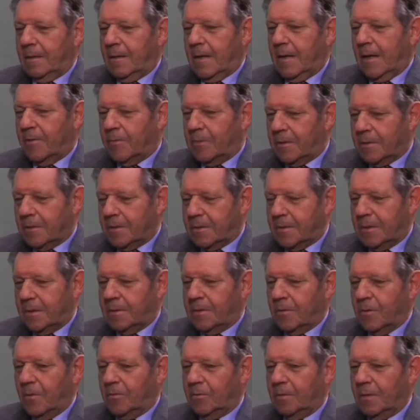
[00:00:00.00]
Ours
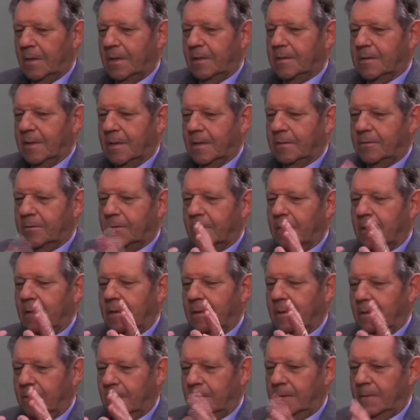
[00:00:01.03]
is only
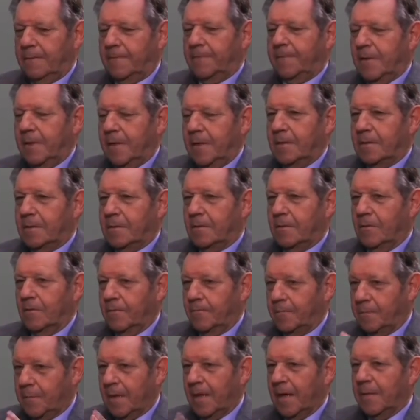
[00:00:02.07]
centering on the phase
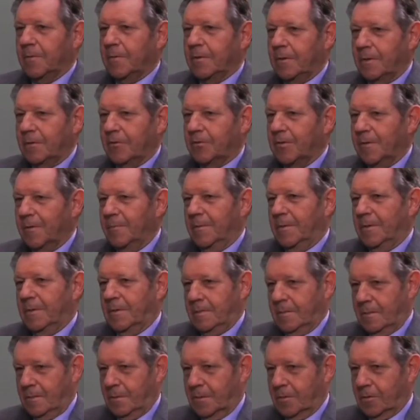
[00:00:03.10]
of primary
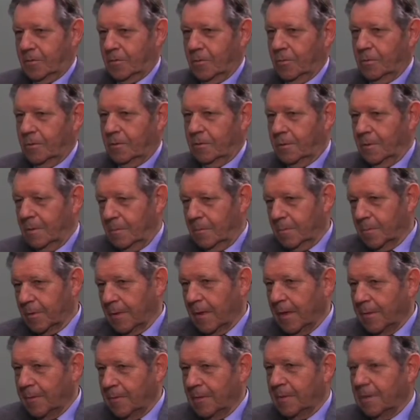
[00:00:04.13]
treatment. It's called
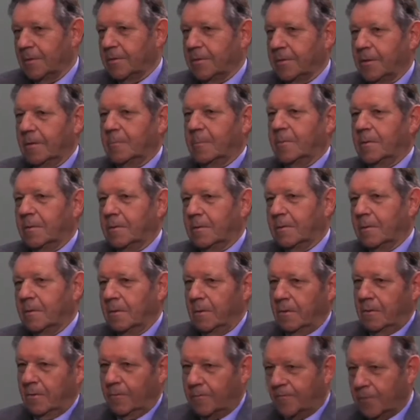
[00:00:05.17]
primary treatment
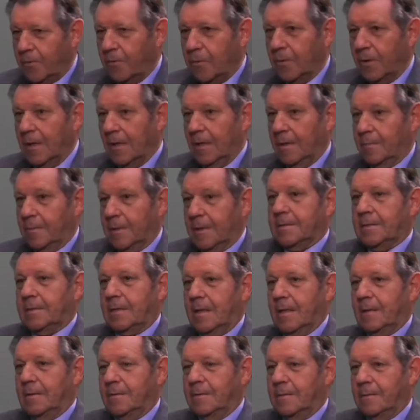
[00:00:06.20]
of early breast
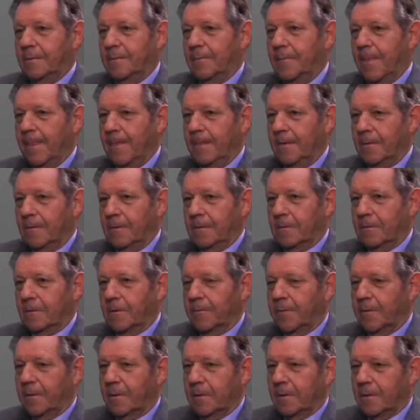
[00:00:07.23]
cancer. So
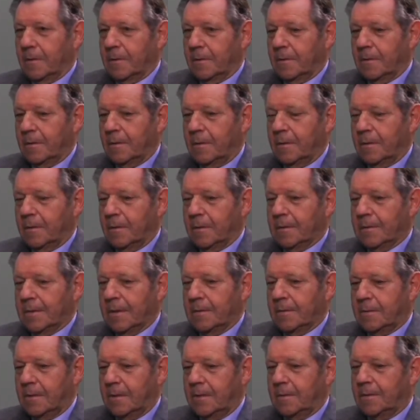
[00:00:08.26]
we are
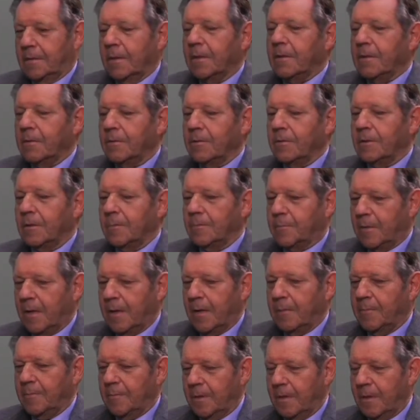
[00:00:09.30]
centering on the
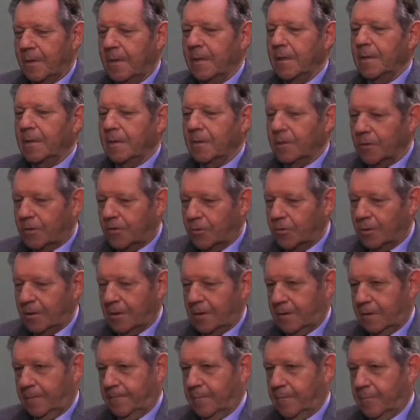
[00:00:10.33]
primary
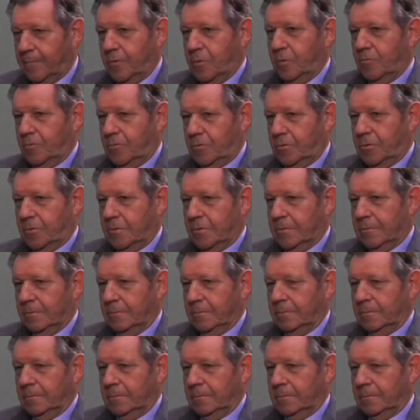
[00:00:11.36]
curative approach